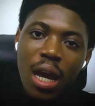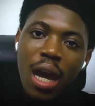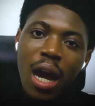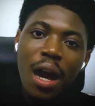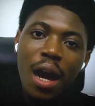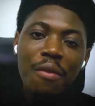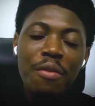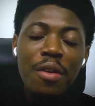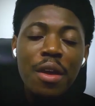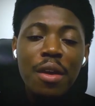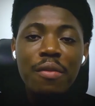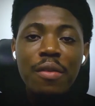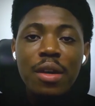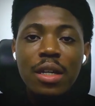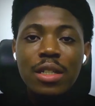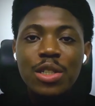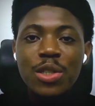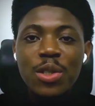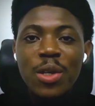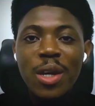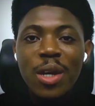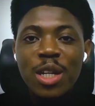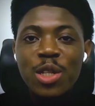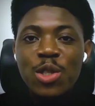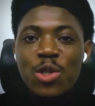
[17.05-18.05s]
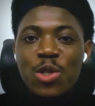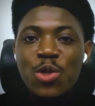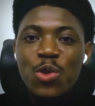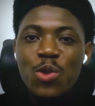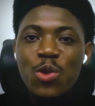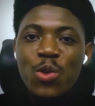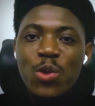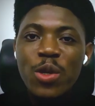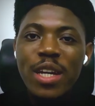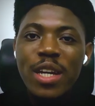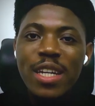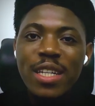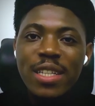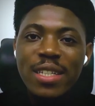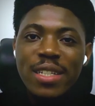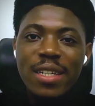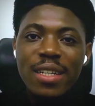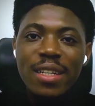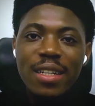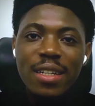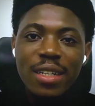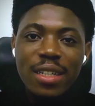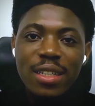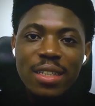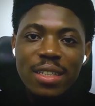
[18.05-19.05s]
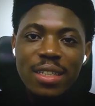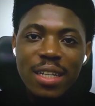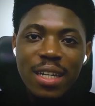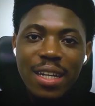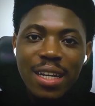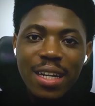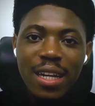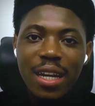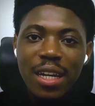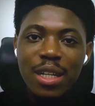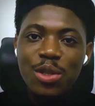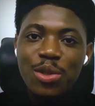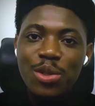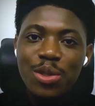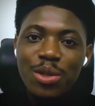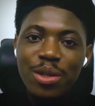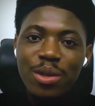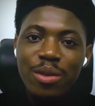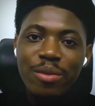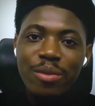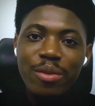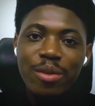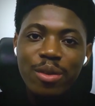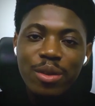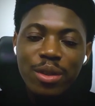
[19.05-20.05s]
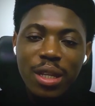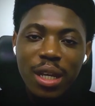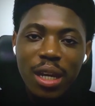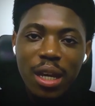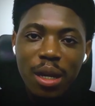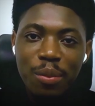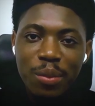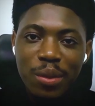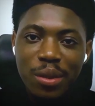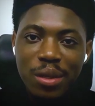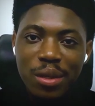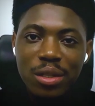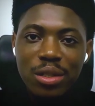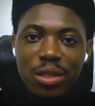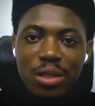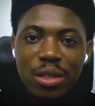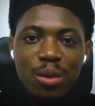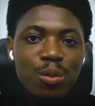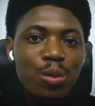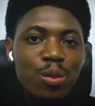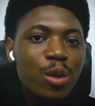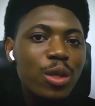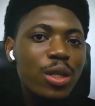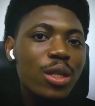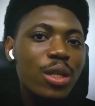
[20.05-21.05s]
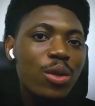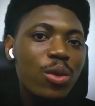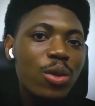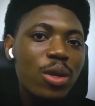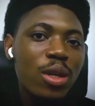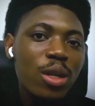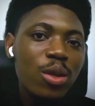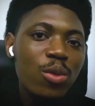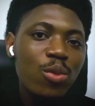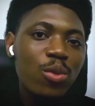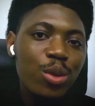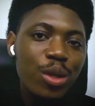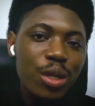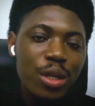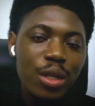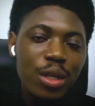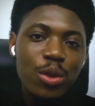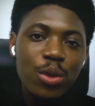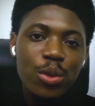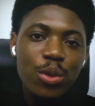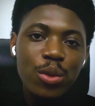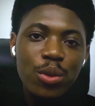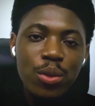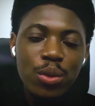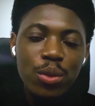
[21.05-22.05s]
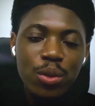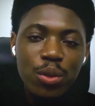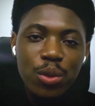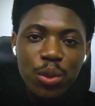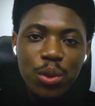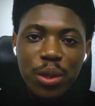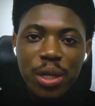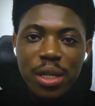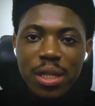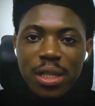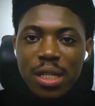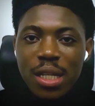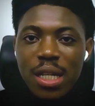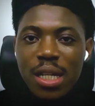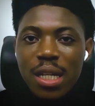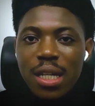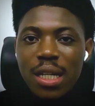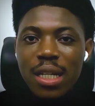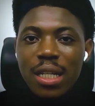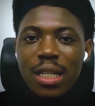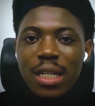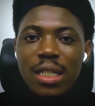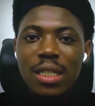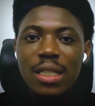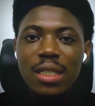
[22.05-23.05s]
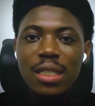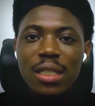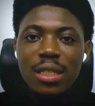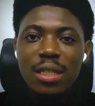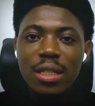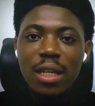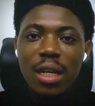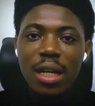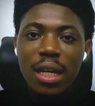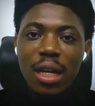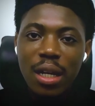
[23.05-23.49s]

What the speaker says: have you ever tried to integrate AI into your Flutter application, but the only way you could do it is